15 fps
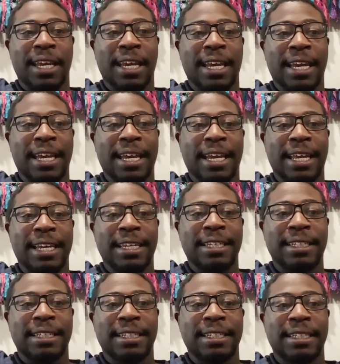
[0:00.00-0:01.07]
And
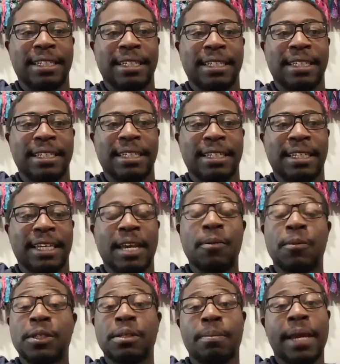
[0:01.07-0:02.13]
it
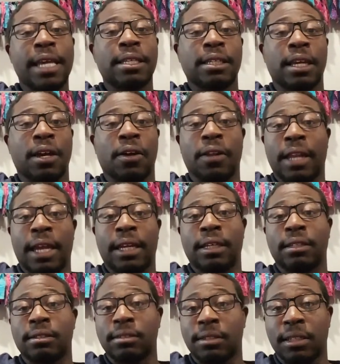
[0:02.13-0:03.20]
was amazing, y'all. Like,
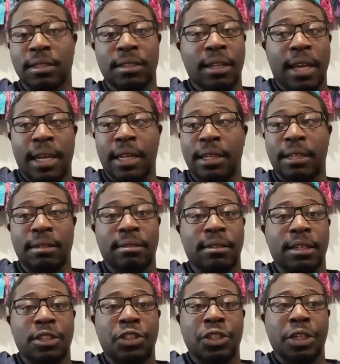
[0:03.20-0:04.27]
this lady
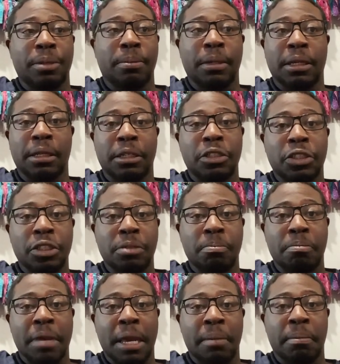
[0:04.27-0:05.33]
legitimately just
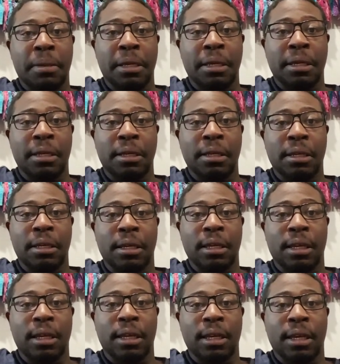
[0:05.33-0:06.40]
met me
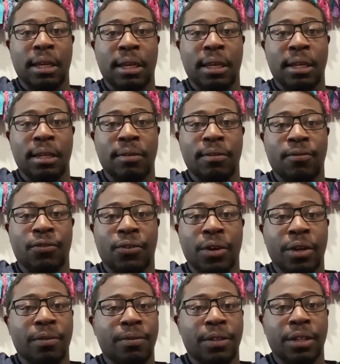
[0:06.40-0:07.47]
in
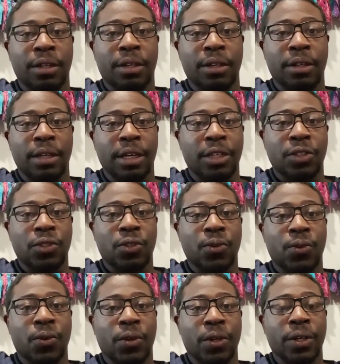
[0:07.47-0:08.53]
front of a liquor
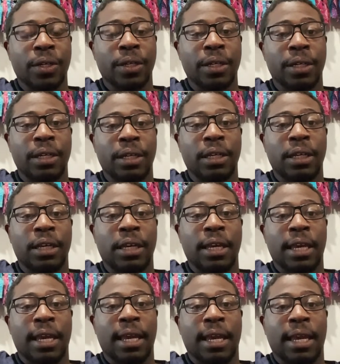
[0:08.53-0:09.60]
store
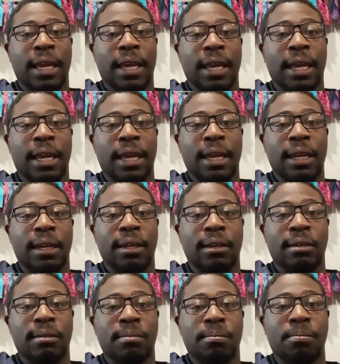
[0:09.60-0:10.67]
and
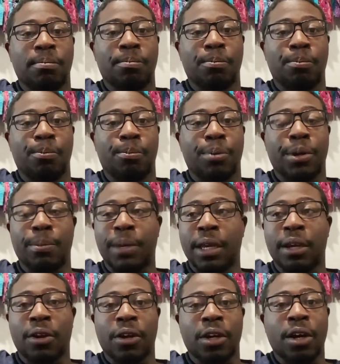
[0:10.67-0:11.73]
put me
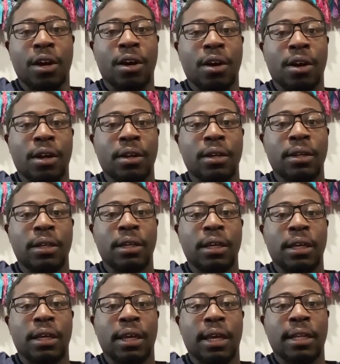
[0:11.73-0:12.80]
in her car
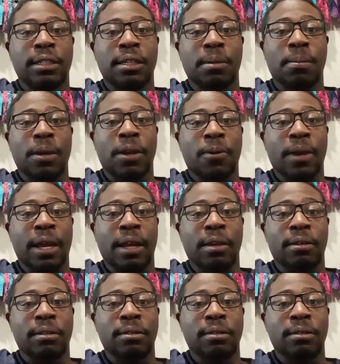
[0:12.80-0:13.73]
and took me around.